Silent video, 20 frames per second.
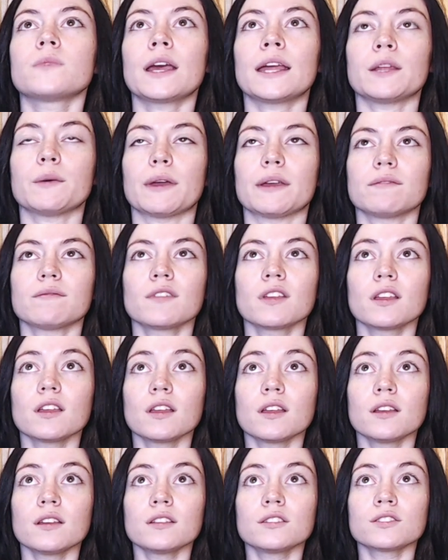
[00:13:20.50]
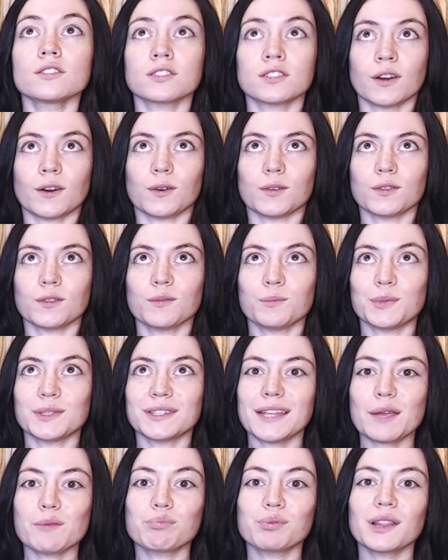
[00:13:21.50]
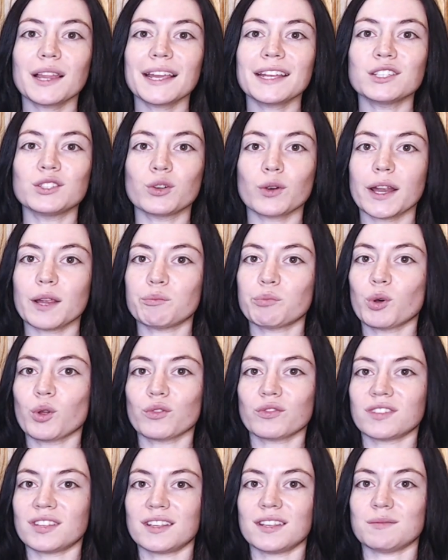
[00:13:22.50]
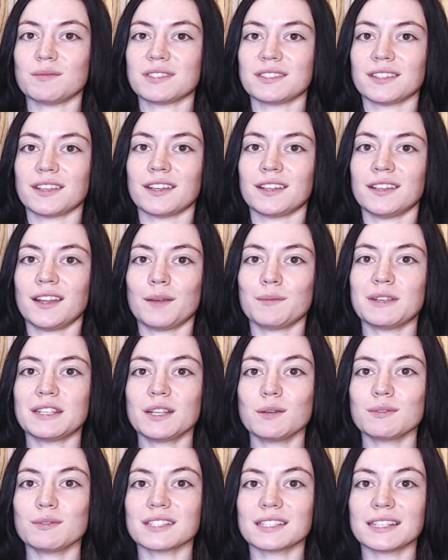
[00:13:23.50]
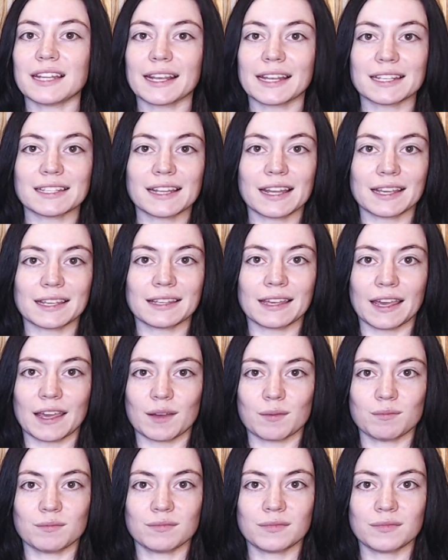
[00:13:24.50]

anyway, so but they played great. Both teams did. I mean, it was a neck and neck game.